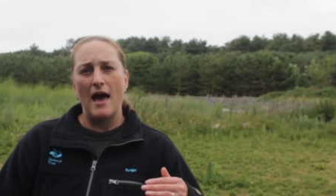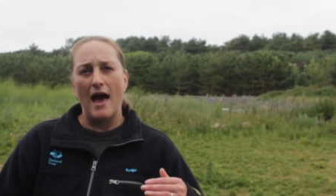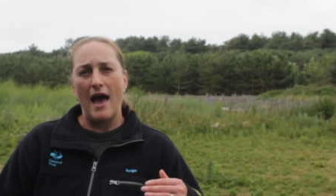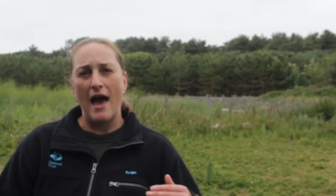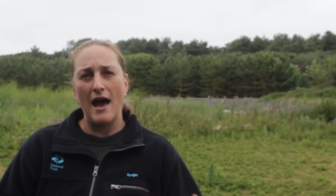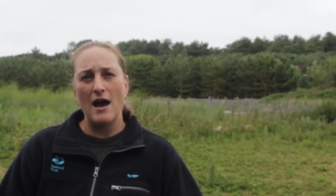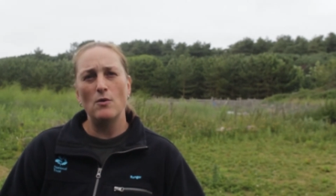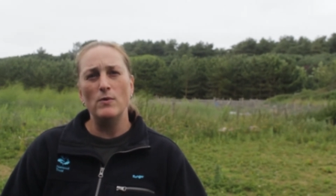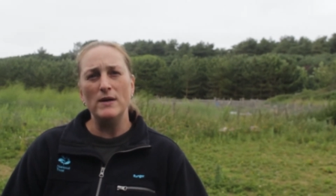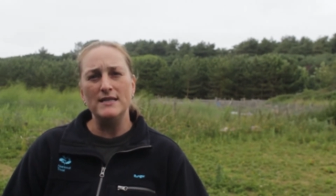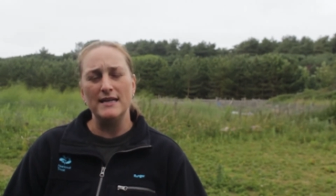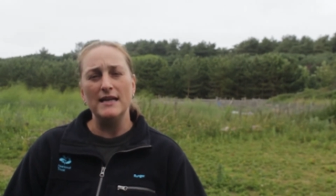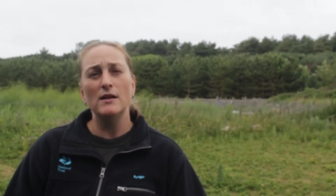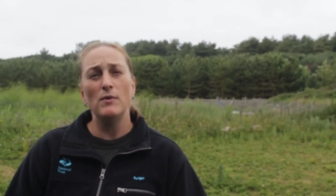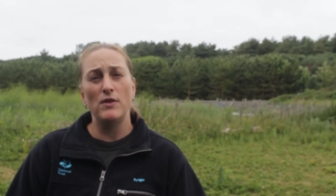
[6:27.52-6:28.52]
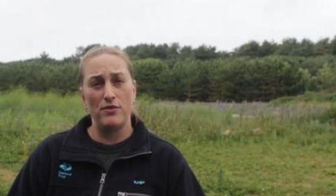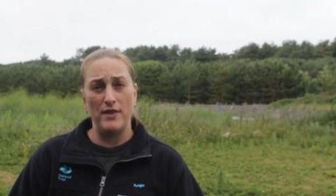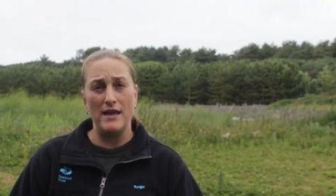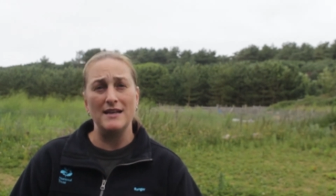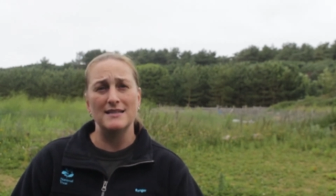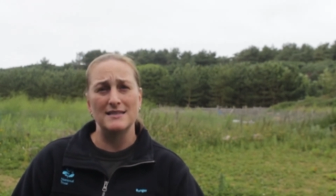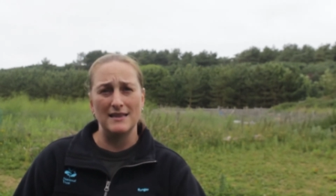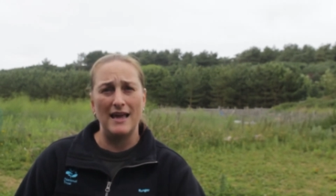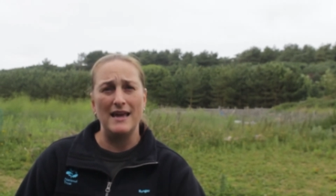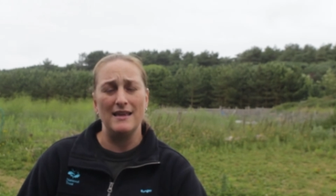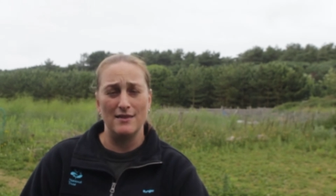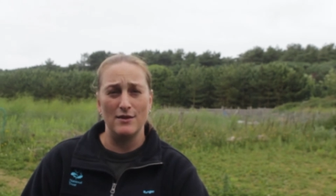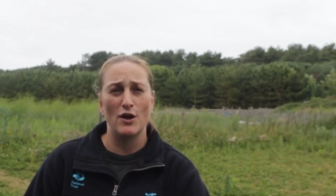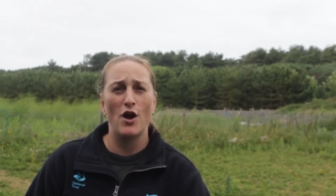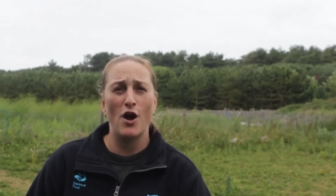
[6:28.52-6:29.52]
how we deal with things
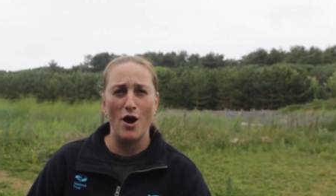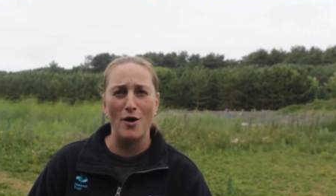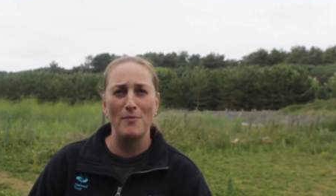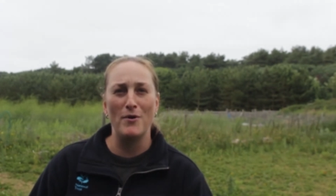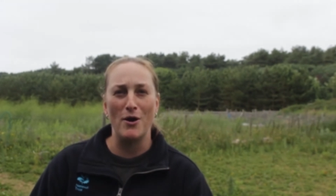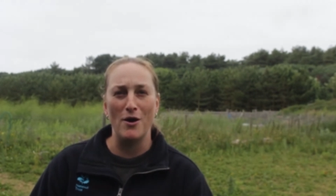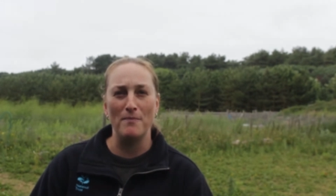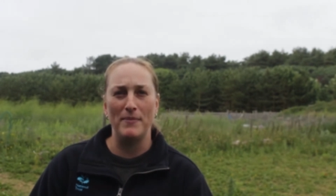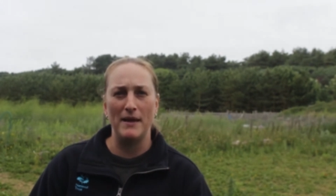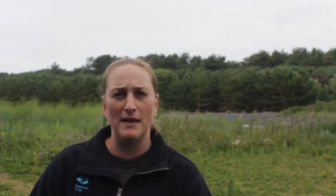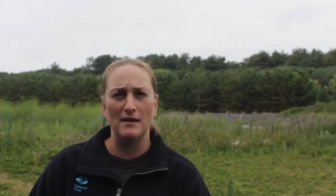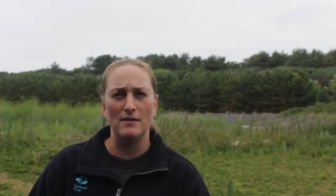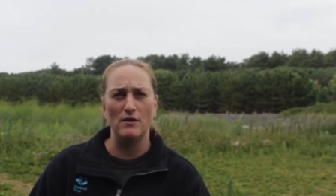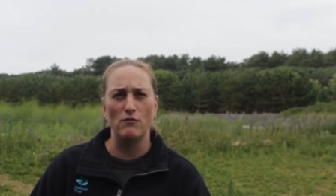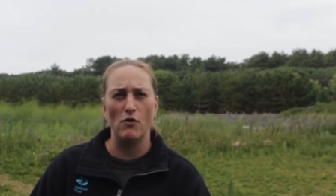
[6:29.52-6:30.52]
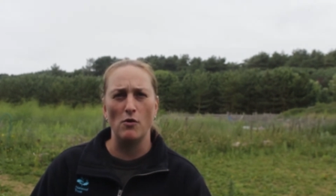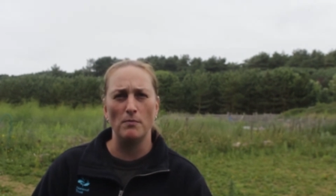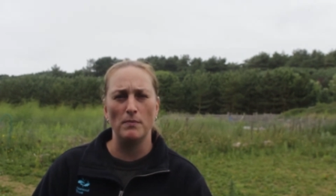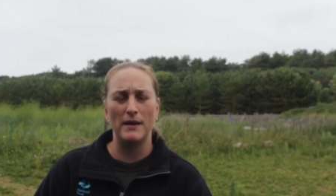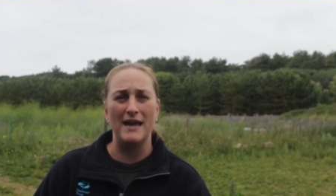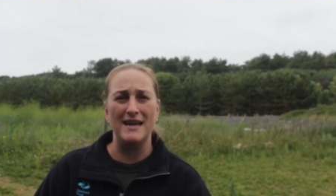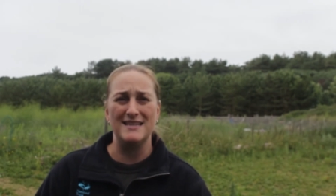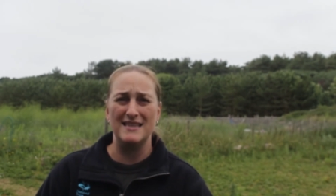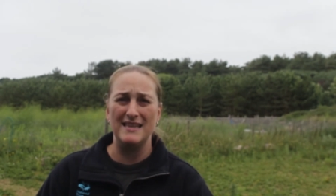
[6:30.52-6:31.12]
like the car park being in the wrong place,